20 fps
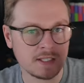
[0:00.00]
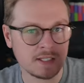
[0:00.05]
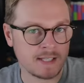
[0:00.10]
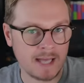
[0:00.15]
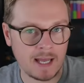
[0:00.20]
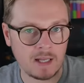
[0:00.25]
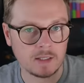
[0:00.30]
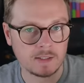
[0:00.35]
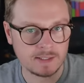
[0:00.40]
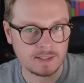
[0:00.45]

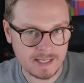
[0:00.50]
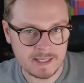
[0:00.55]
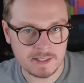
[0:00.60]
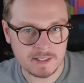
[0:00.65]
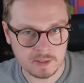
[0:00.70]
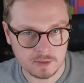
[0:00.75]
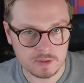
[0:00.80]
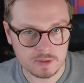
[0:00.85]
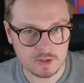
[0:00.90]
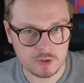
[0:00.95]
tell a
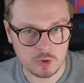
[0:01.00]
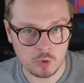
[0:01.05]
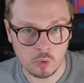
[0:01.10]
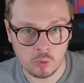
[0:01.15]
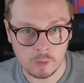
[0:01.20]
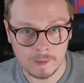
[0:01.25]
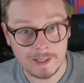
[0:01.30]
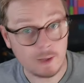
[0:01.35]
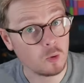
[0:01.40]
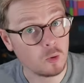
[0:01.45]
decent
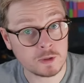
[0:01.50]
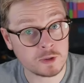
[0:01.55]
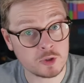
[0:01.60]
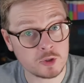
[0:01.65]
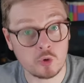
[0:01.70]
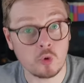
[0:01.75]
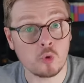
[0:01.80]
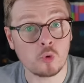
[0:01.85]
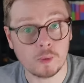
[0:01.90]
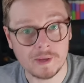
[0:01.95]
story or
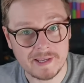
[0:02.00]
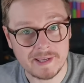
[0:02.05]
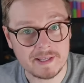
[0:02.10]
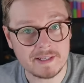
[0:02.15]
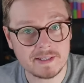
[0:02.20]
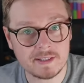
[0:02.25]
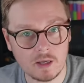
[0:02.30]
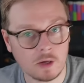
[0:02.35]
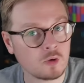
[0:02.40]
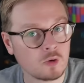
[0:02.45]

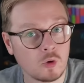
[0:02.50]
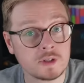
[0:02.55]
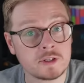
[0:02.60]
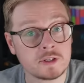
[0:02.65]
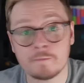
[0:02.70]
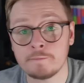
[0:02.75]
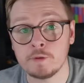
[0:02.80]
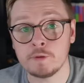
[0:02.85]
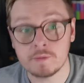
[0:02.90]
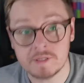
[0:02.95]
stories across a
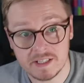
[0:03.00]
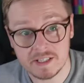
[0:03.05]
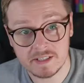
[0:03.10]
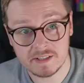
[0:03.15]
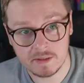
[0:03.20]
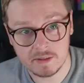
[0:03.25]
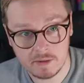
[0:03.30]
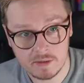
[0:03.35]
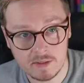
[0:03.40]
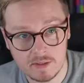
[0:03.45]
few
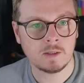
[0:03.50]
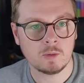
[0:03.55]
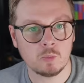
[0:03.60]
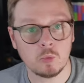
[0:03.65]
seasons.